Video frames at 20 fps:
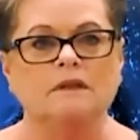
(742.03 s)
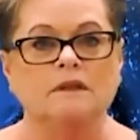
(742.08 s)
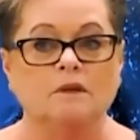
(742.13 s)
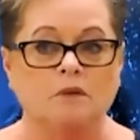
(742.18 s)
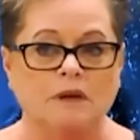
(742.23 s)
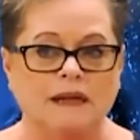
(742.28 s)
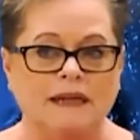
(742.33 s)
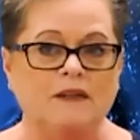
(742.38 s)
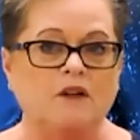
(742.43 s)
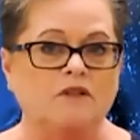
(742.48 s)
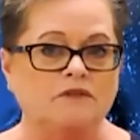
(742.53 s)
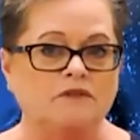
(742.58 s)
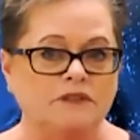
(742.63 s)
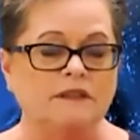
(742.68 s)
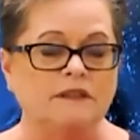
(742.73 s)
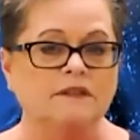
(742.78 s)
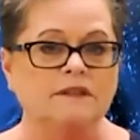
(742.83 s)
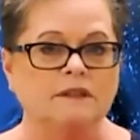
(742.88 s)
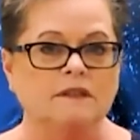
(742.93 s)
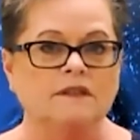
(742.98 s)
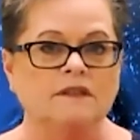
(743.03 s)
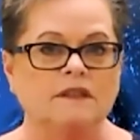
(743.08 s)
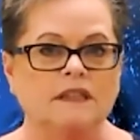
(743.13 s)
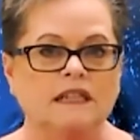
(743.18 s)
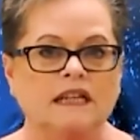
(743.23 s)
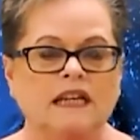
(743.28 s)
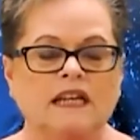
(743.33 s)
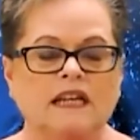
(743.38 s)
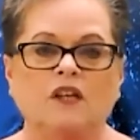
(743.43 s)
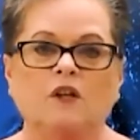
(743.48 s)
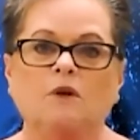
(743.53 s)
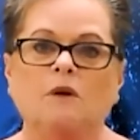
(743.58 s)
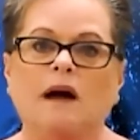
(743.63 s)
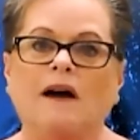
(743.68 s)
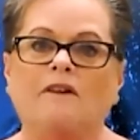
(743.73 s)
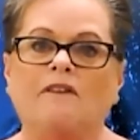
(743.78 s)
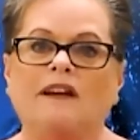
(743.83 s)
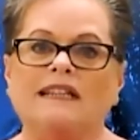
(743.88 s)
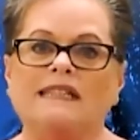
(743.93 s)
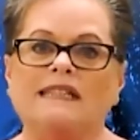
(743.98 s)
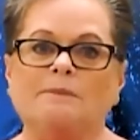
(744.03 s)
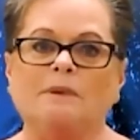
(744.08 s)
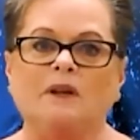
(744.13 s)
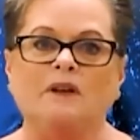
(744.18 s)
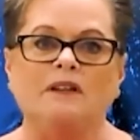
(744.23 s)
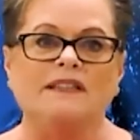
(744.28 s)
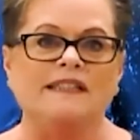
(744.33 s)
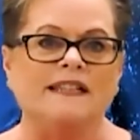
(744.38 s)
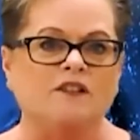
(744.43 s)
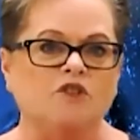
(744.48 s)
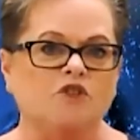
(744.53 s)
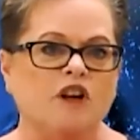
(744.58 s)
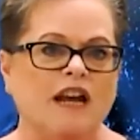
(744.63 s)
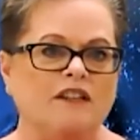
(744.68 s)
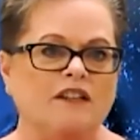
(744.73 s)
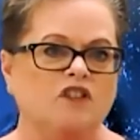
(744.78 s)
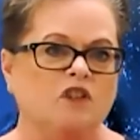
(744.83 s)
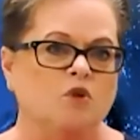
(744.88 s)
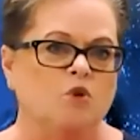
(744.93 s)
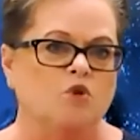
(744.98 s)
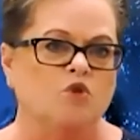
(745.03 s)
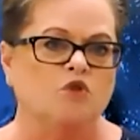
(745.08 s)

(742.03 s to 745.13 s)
quite often, who are experiencing tragic or